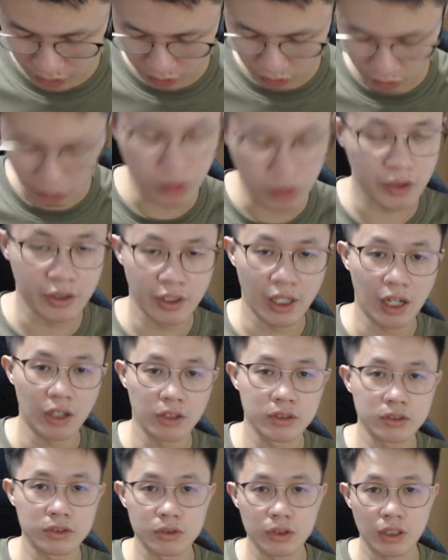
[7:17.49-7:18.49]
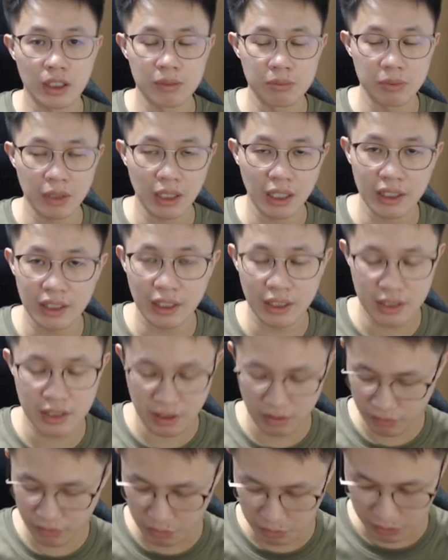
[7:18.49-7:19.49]
on how to apply
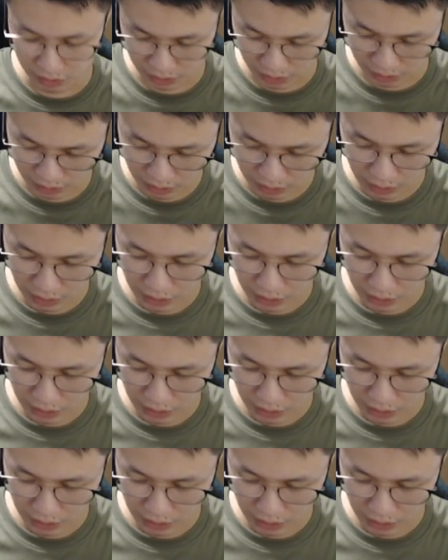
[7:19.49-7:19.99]
addition formula